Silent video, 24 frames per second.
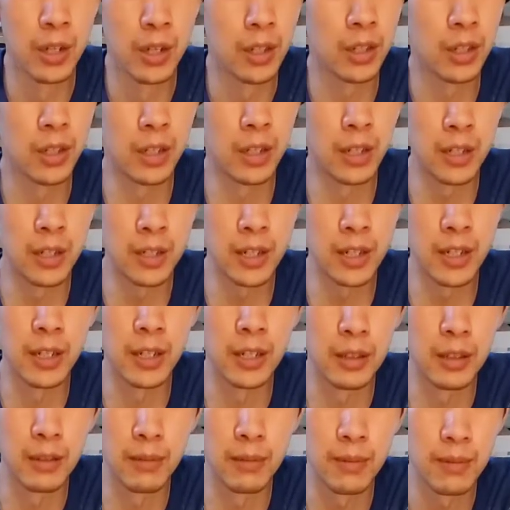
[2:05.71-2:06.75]
cooked
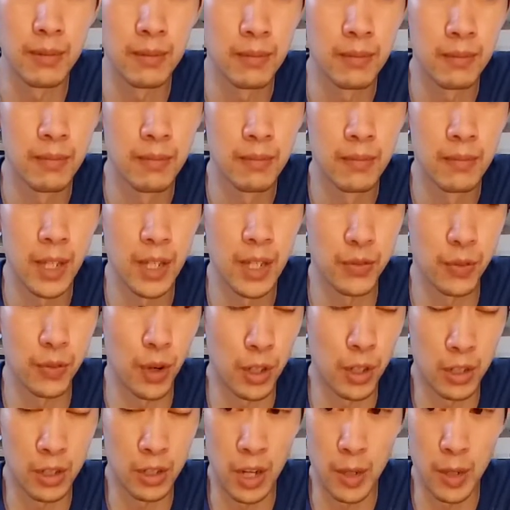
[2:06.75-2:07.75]
and, as far as